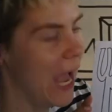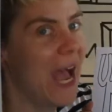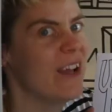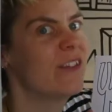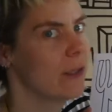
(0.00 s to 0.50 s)

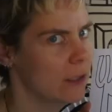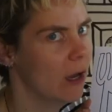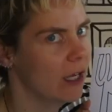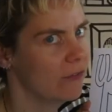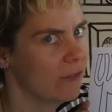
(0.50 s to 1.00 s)
and
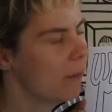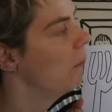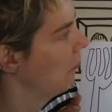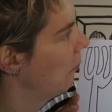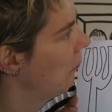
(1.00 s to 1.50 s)
knife.
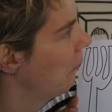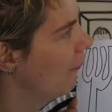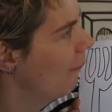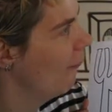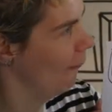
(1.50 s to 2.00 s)

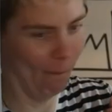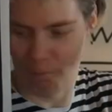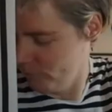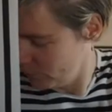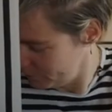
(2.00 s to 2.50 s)
Great! So